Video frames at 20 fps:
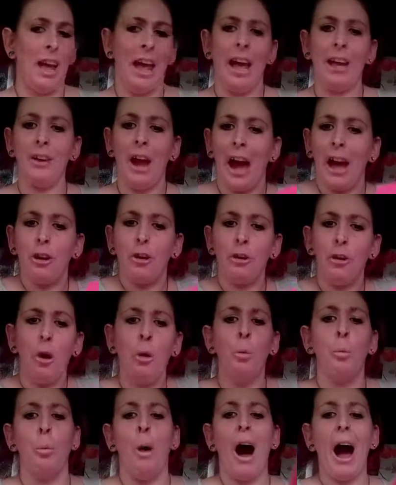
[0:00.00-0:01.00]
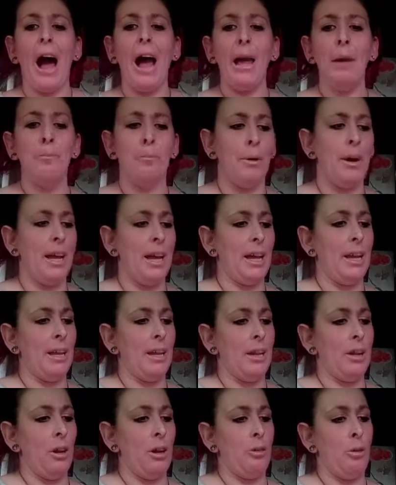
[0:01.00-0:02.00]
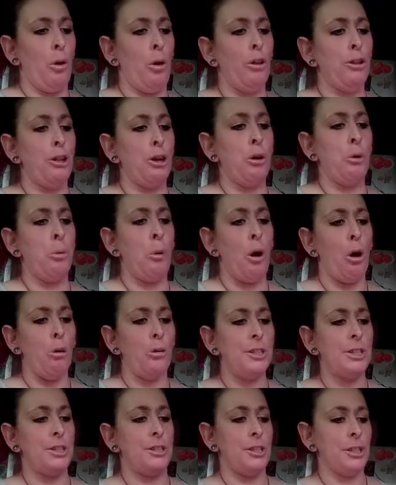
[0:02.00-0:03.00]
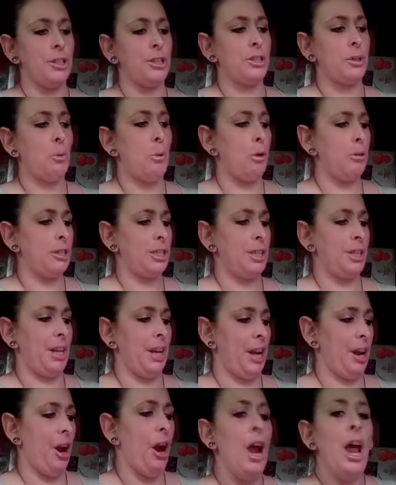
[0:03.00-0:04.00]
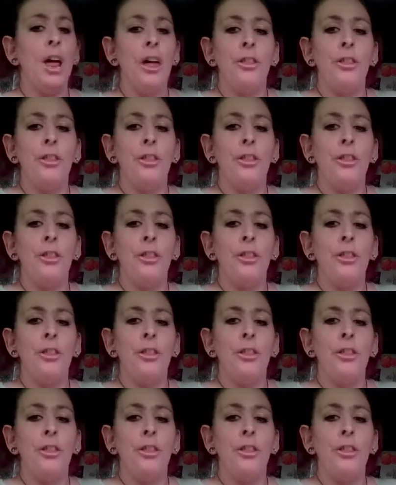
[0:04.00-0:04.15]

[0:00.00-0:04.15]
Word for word: and I don't know why, but all the quotes, there's quotes in here.